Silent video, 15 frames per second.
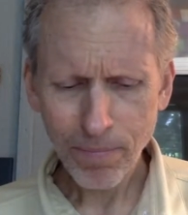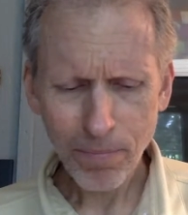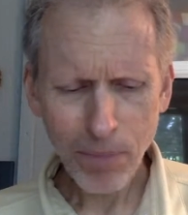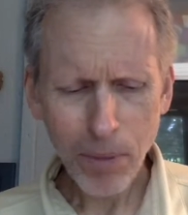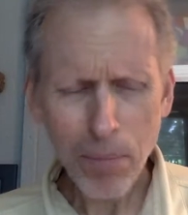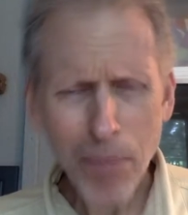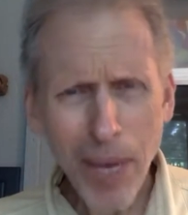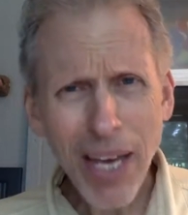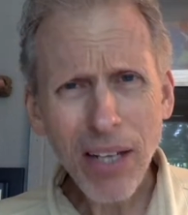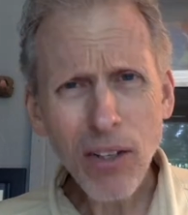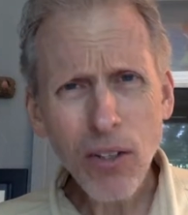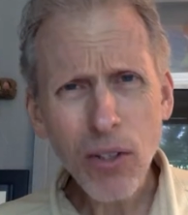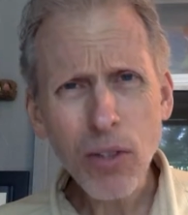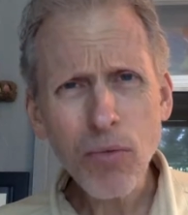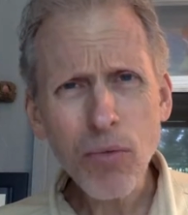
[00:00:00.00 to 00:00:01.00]
but
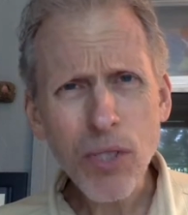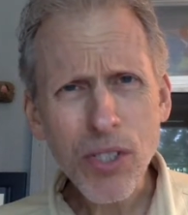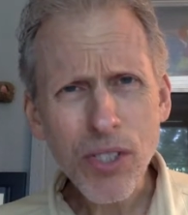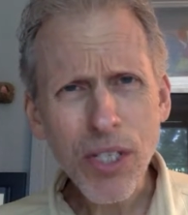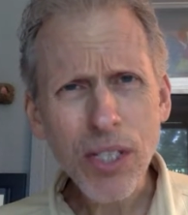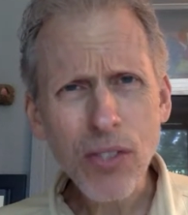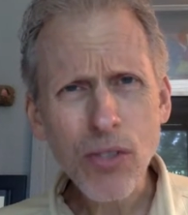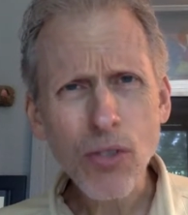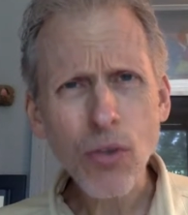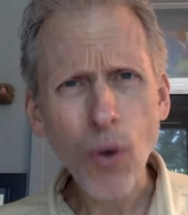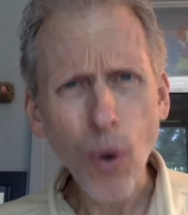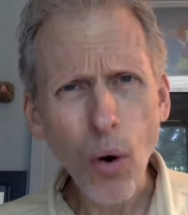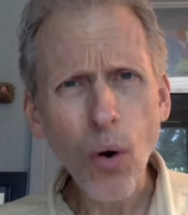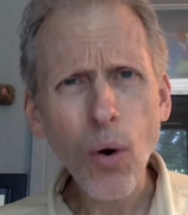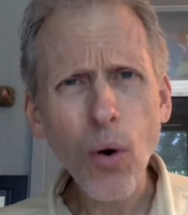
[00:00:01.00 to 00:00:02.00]
manhood resists
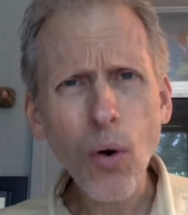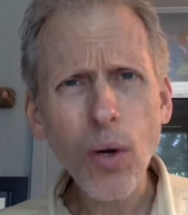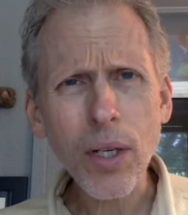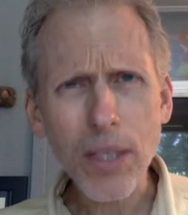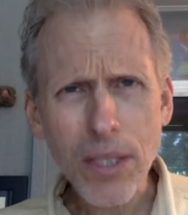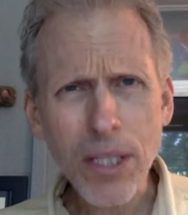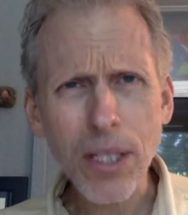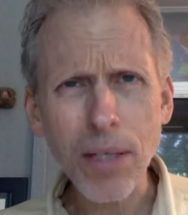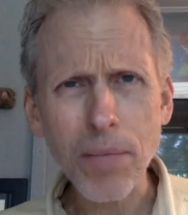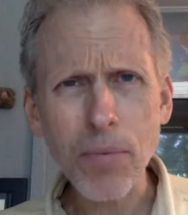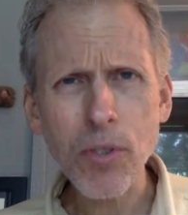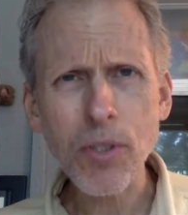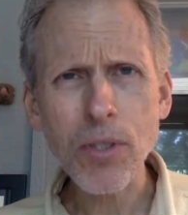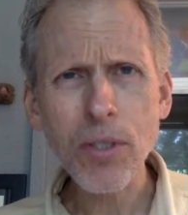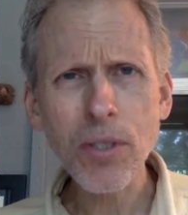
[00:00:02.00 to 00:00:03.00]
all
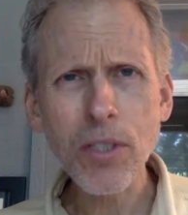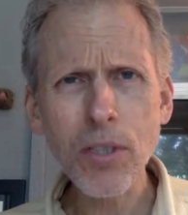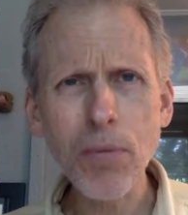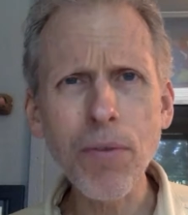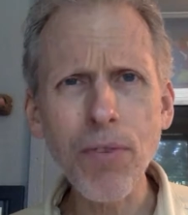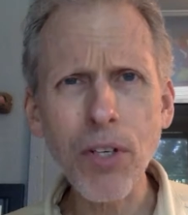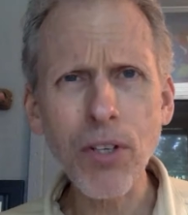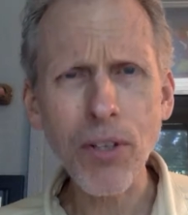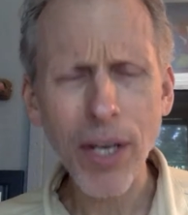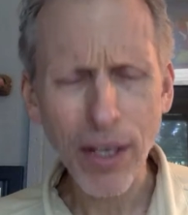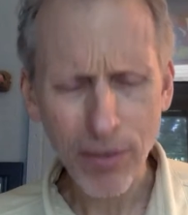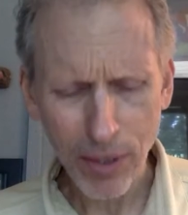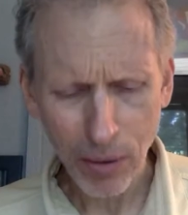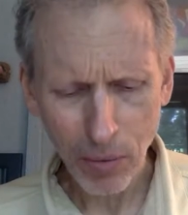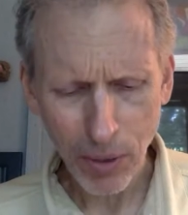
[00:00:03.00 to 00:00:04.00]
attempts to be figured
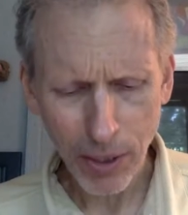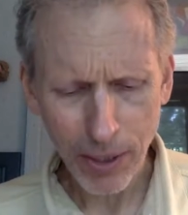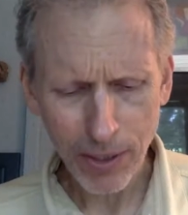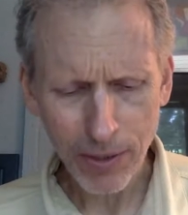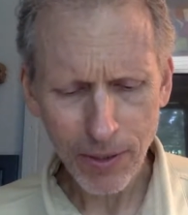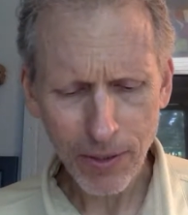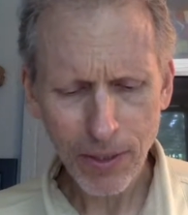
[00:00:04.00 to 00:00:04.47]
out that way.